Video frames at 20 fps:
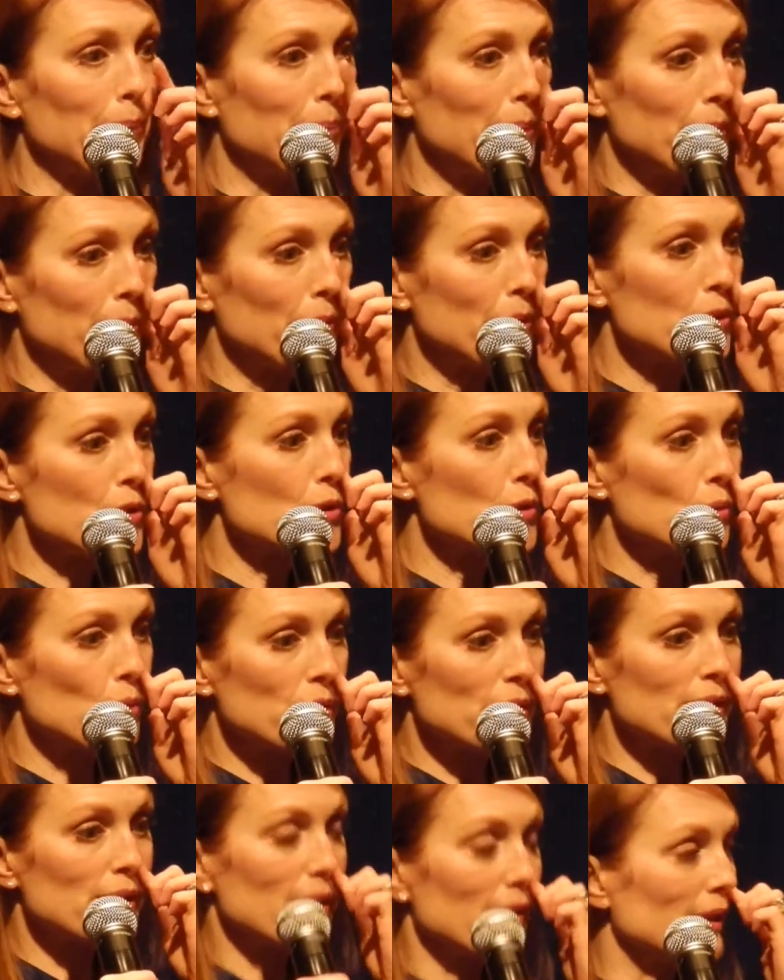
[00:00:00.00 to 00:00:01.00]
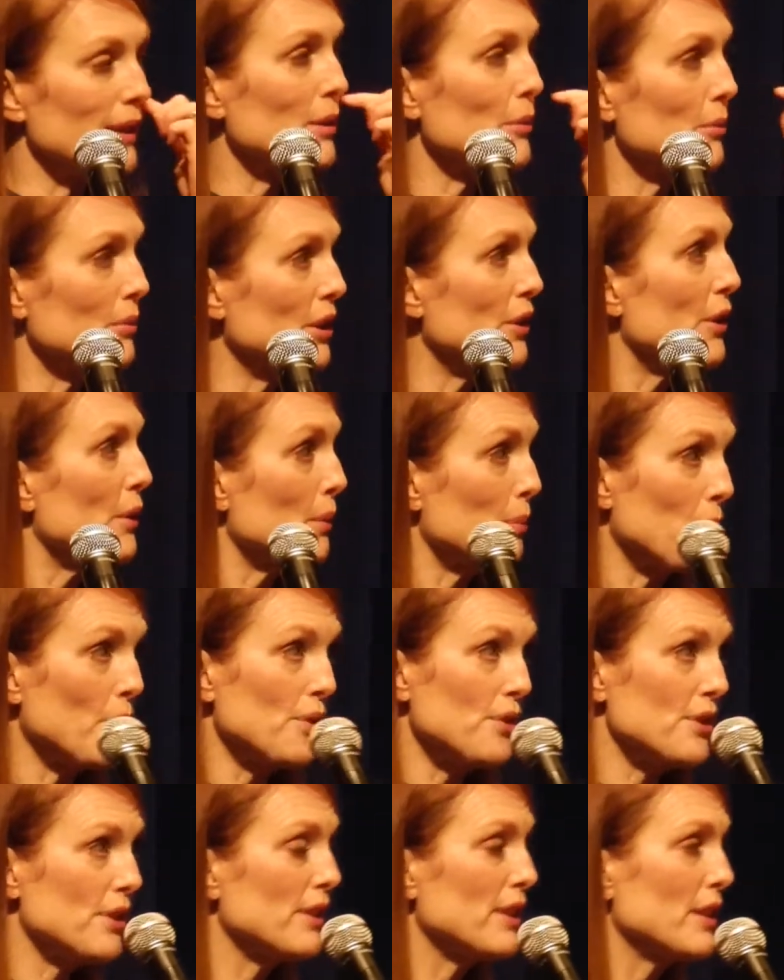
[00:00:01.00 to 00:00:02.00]
But Richard was they were
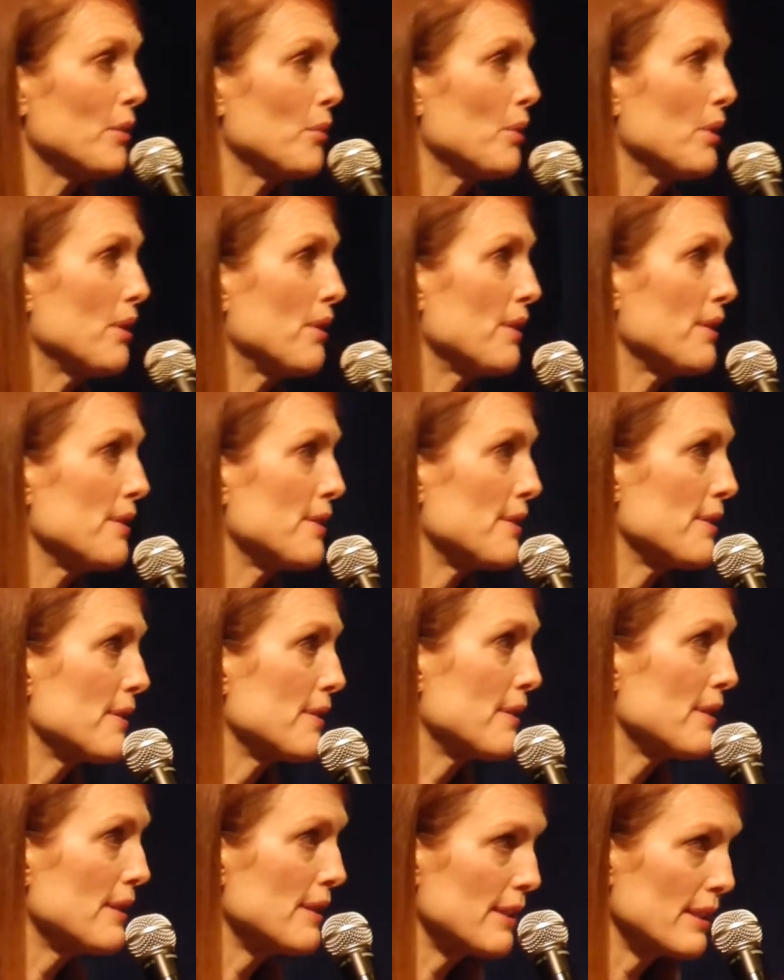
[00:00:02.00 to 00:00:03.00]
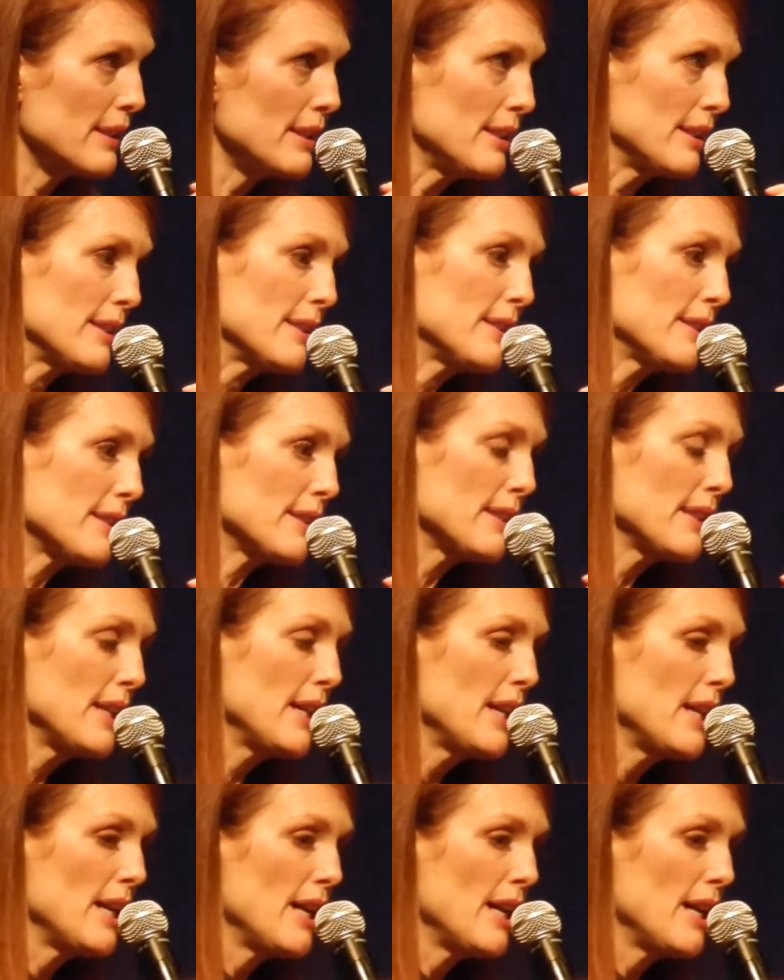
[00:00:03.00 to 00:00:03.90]
both dealing with this disease,